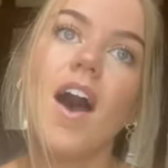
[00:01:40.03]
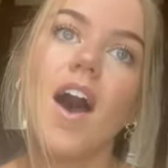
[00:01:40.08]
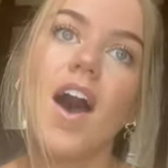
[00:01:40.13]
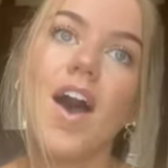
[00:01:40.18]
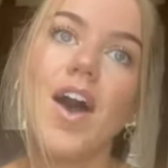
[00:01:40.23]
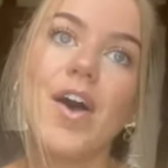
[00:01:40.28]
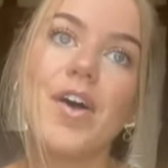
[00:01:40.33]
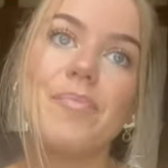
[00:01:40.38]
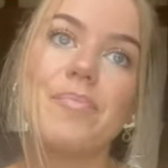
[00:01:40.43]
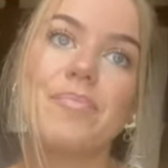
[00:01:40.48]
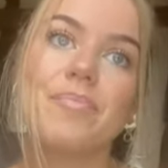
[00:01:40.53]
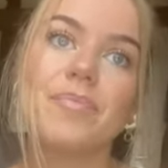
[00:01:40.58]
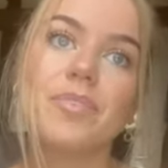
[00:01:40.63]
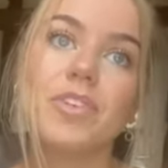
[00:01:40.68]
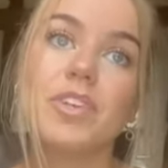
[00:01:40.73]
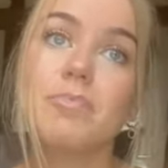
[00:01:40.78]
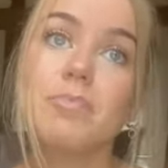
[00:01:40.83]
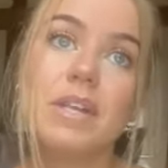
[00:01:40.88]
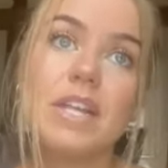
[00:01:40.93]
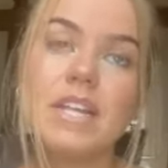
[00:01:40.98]
Um,
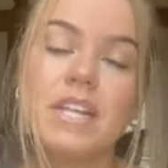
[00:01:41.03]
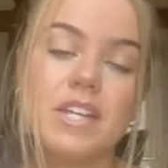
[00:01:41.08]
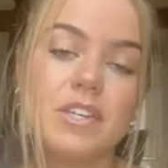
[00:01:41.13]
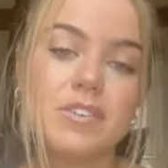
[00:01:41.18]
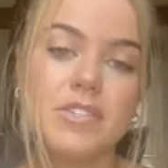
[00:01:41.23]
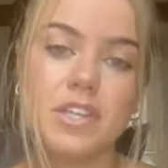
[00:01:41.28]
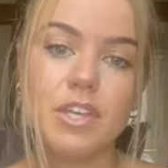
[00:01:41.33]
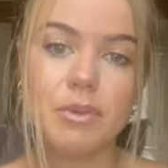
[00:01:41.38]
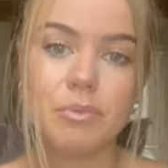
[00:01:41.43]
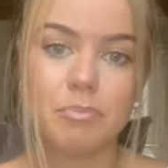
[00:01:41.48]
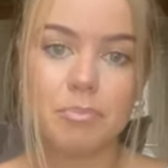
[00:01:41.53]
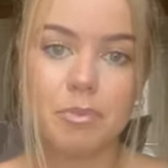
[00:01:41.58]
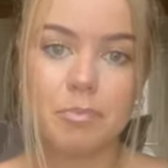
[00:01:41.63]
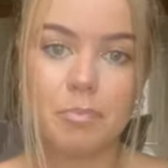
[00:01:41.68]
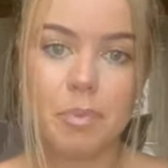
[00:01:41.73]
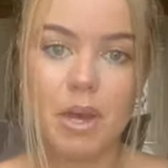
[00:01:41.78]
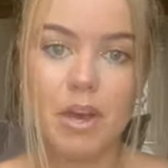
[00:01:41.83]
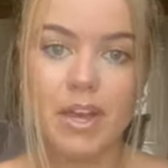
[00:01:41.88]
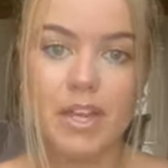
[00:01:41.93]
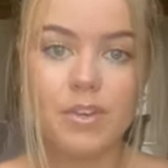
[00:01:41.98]
completely consumed
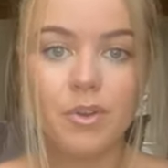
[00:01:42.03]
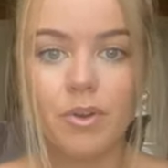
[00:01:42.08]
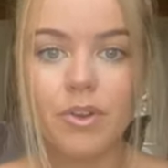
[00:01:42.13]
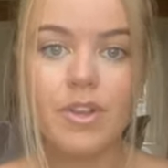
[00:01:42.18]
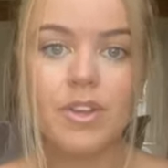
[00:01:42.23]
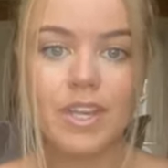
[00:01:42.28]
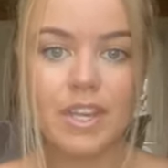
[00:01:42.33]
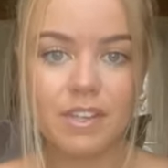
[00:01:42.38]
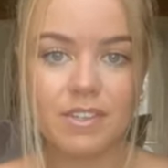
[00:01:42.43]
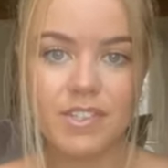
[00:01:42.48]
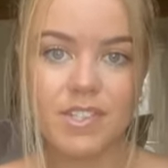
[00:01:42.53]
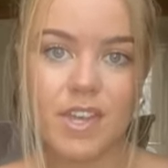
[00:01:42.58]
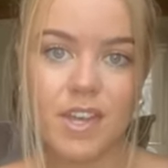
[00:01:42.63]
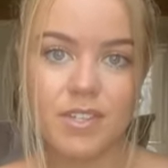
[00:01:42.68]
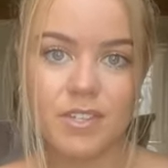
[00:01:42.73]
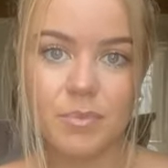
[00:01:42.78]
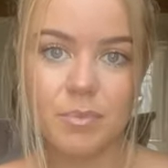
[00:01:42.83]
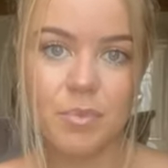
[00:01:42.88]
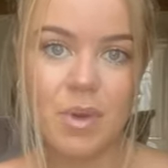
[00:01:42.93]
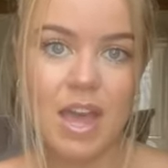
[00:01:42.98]
by not looking a
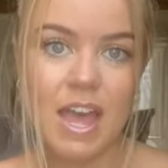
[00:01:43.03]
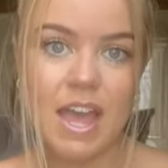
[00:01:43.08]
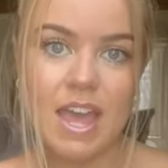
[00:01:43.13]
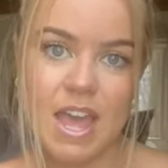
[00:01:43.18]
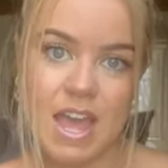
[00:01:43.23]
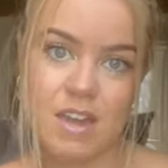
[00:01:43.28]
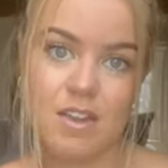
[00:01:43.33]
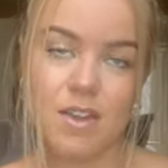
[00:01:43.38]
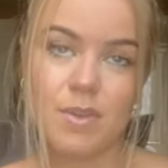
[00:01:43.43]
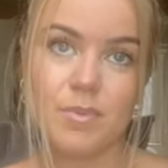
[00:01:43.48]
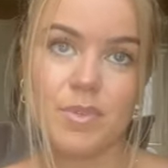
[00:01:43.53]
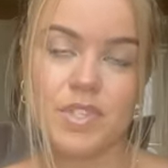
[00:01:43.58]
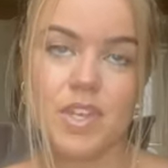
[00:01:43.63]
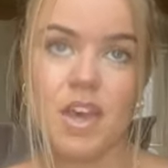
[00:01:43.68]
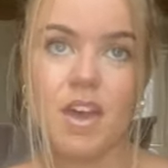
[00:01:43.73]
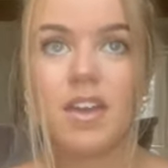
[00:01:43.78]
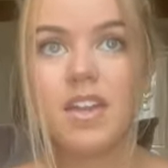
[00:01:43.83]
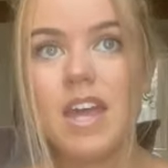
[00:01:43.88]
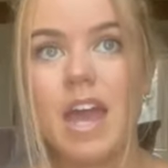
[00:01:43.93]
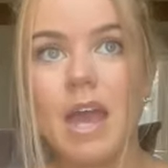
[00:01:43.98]
certain way, and I was
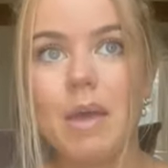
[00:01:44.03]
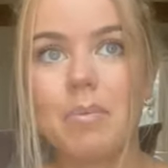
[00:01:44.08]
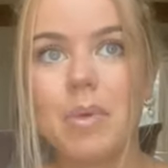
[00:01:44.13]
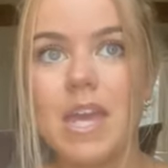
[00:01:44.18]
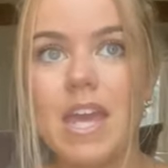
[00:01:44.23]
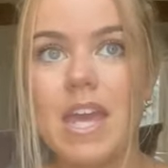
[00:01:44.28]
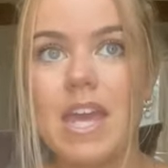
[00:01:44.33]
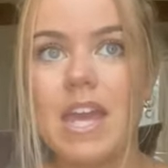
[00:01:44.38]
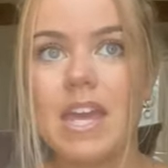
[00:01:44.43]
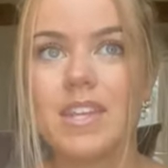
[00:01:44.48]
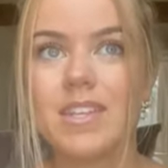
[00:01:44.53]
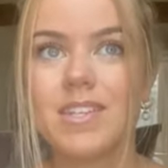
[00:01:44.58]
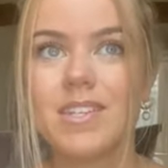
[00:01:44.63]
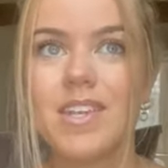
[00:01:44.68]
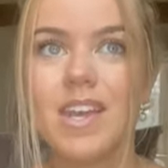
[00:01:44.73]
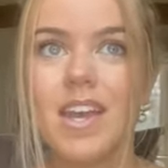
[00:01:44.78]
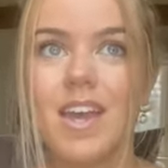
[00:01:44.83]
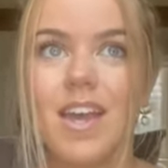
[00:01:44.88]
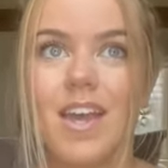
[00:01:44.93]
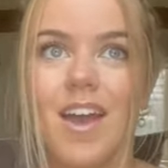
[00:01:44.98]
unhappy and
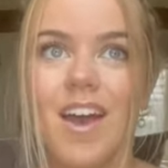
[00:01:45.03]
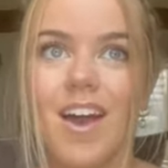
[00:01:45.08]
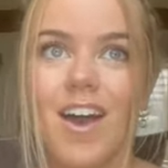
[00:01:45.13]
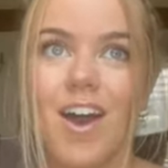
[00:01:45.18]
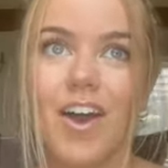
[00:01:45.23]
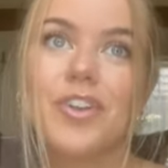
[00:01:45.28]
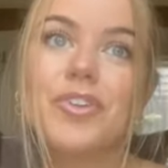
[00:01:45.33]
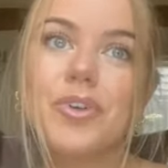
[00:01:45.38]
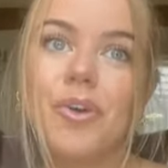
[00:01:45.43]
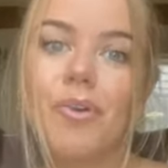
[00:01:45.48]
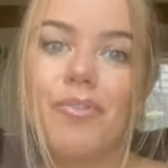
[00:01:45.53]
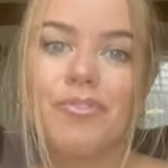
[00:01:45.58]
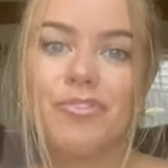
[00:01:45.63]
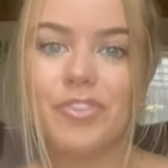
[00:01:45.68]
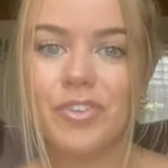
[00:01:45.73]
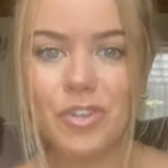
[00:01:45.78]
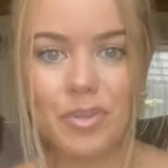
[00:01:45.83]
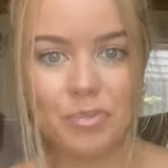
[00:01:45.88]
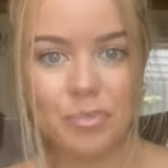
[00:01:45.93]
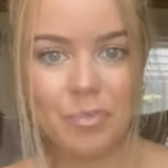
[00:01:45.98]

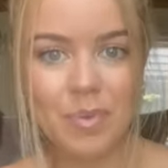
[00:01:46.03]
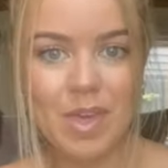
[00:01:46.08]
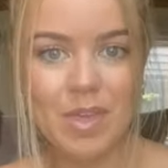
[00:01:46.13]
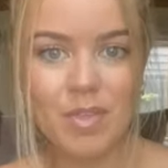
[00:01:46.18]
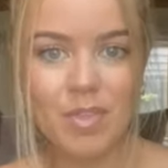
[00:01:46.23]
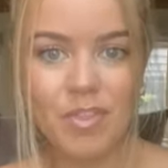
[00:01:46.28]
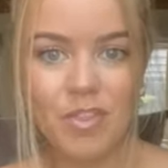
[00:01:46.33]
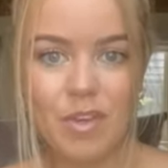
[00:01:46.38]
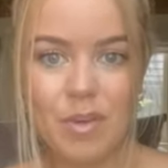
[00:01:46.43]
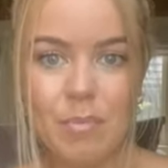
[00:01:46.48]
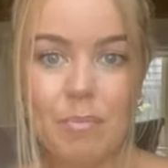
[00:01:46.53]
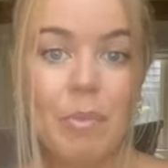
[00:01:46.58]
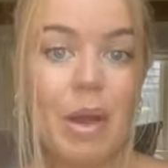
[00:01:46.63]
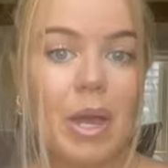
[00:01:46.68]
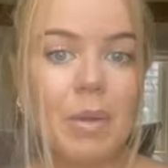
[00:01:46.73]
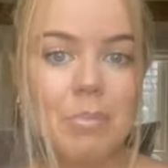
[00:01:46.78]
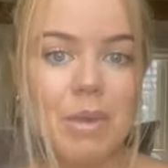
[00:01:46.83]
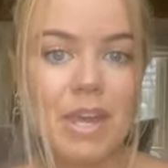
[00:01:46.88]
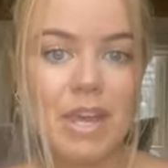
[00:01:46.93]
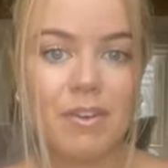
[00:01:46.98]
unconfident with my
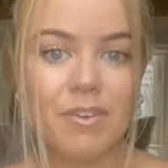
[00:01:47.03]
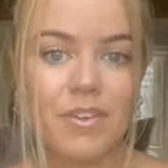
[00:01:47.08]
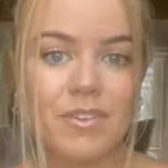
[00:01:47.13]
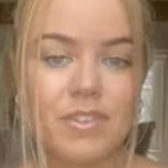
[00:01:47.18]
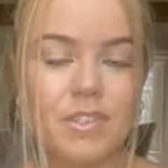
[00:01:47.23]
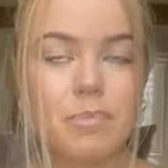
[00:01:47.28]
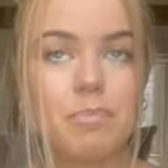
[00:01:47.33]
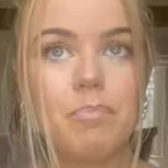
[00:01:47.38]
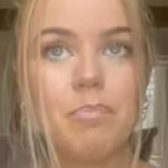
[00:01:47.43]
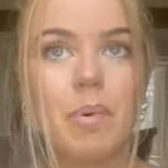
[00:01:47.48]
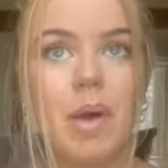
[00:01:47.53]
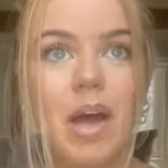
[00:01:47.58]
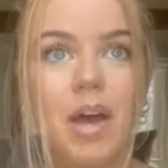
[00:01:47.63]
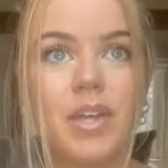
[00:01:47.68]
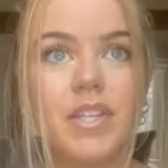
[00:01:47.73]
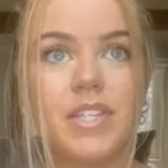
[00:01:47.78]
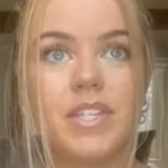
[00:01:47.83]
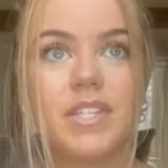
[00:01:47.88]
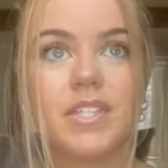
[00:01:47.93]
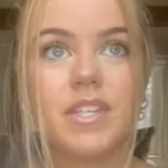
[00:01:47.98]
appearance.
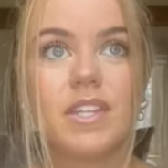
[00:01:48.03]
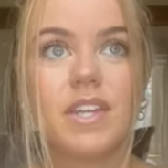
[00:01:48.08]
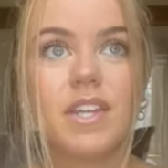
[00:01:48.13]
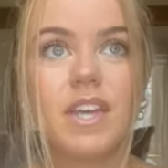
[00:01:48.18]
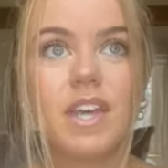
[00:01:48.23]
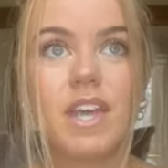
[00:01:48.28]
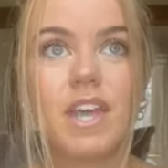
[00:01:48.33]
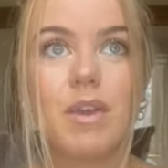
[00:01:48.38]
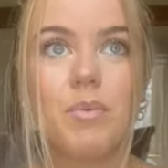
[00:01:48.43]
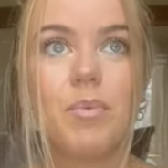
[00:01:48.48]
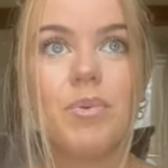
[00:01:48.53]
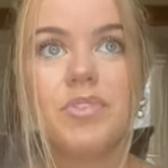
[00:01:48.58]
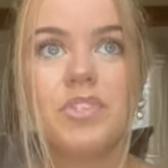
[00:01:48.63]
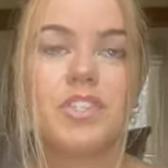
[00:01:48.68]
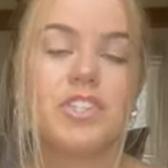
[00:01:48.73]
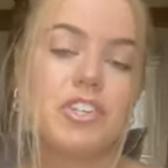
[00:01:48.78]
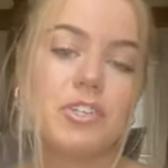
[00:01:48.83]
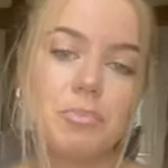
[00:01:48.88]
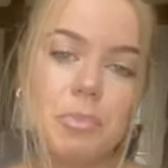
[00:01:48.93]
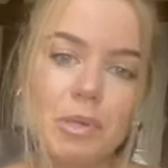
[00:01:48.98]
But it
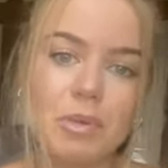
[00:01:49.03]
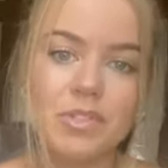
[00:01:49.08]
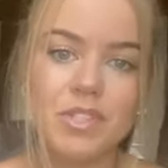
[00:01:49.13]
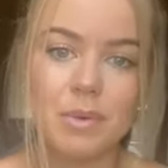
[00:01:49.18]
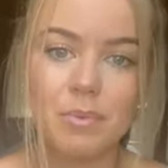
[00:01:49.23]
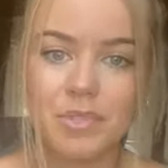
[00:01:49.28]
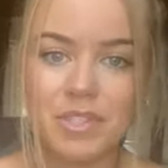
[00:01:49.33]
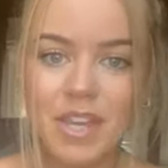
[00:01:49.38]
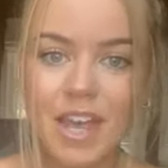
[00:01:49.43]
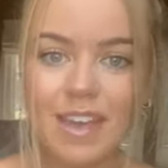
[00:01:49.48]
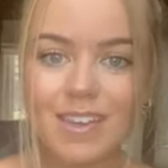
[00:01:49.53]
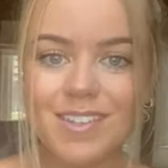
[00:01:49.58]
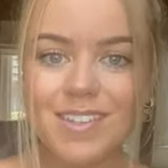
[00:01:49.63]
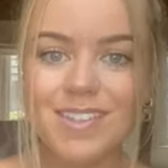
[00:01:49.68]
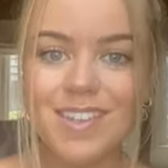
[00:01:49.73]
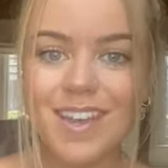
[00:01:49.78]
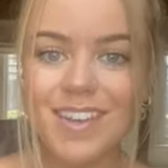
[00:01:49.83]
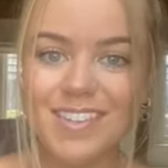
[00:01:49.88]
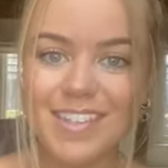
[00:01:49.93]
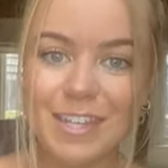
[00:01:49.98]
wasn't just because I wasn't
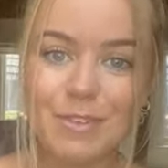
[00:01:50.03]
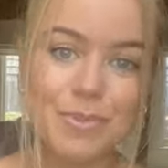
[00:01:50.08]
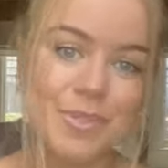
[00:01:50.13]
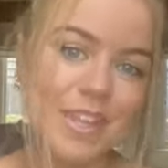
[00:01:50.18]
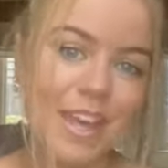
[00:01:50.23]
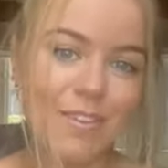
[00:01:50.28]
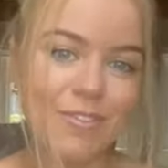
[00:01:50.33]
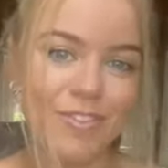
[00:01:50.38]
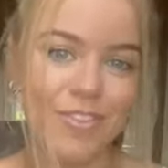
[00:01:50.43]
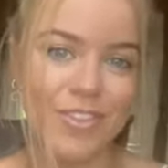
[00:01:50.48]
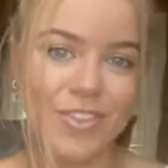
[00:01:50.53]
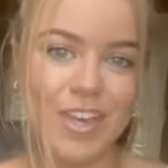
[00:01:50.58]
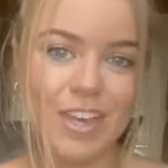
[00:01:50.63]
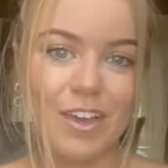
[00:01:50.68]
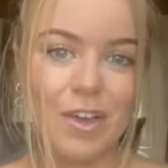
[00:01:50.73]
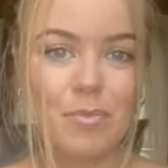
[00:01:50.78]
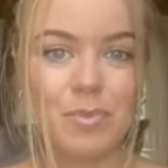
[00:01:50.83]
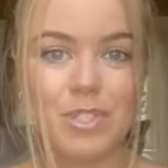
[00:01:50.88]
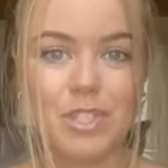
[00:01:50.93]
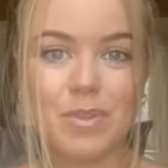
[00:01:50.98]
exercising, it was everything
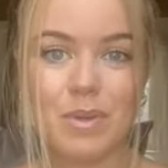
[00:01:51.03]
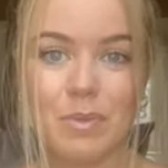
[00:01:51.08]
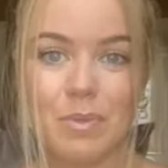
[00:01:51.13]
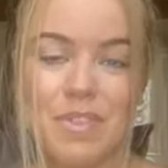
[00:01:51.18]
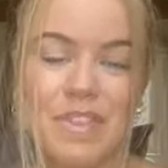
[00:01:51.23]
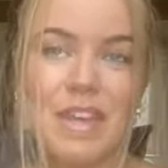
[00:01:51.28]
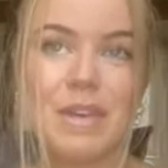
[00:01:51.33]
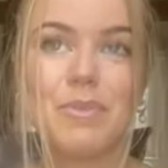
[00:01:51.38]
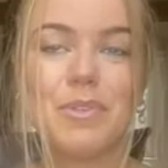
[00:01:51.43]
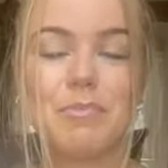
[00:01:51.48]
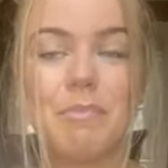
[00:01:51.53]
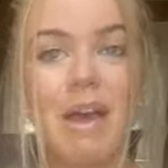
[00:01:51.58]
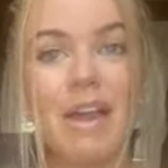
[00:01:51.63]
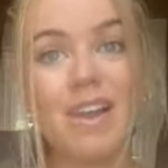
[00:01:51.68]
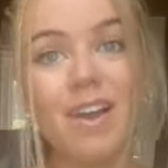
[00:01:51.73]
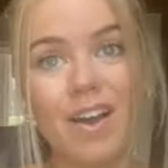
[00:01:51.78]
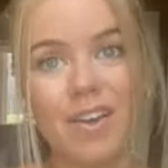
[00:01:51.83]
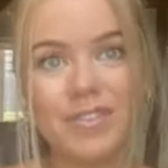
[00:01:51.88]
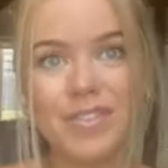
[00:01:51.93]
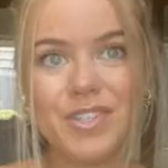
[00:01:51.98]
I was doing with it. It was my
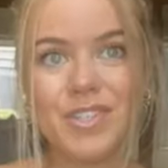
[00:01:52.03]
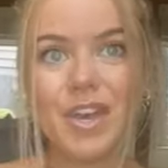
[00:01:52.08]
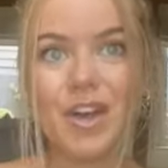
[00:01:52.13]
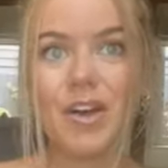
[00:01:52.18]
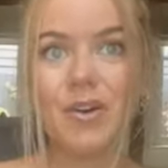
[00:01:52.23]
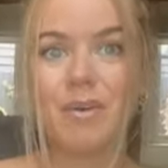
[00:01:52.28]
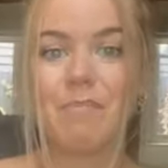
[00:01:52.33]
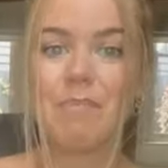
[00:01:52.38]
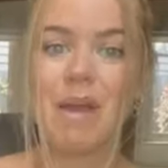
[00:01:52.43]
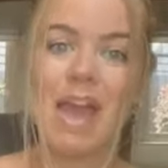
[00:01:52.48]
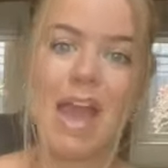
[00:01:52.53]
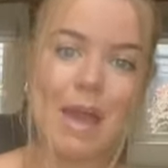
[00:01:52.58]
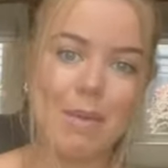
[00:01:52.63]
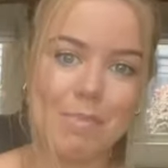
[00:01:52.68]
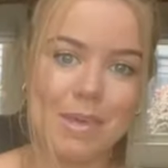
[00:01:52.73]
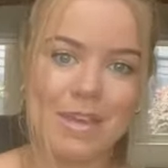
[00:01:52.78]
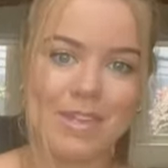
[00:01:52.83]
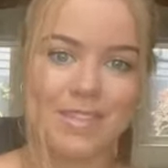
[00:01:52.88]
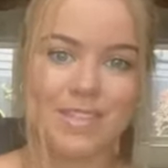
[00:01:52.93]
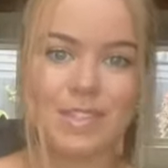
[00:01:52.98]
lifestyle and my
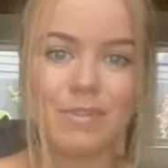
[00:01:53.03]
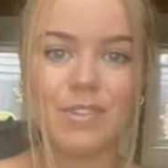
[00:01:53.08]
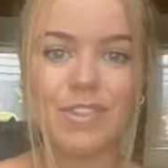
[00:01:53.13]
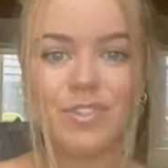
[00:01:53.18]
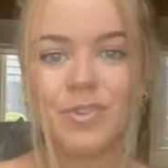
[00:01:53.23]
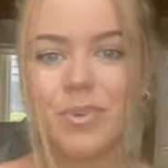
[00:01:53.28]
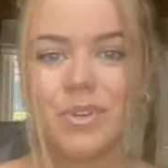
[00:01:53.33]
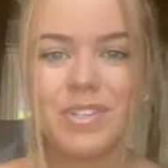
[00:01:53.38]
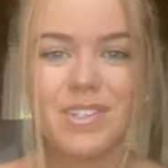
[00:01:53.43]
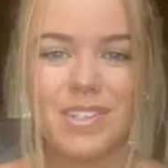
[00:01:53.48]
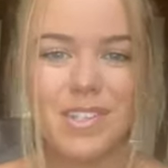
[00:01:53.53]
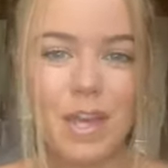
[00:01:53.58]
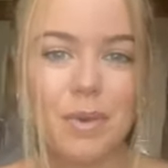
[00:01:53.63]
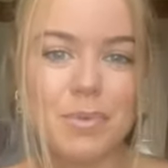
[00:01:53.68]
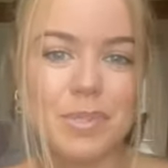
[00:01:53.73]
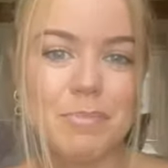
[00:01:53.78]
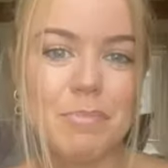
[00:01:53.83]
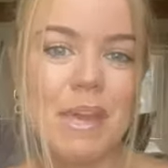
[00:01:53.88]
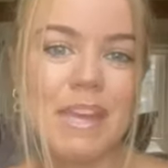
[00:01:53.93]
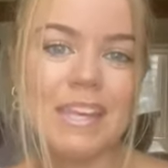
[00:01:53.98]
habits and the choices I
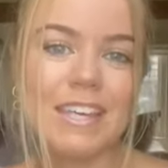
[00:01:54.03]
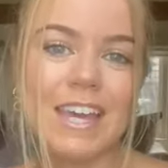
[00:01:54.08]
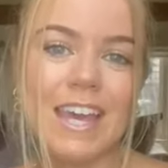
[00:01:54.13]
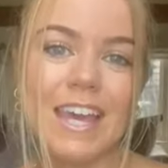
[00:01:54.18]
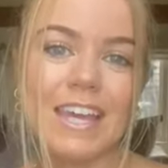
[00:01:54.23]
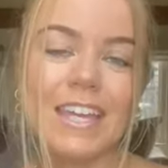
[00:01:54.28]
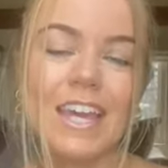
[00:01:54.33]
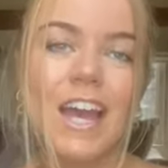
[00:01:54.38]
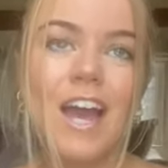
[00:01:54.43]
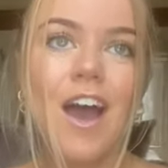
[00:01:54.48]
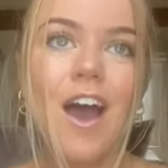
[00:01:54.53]
was making.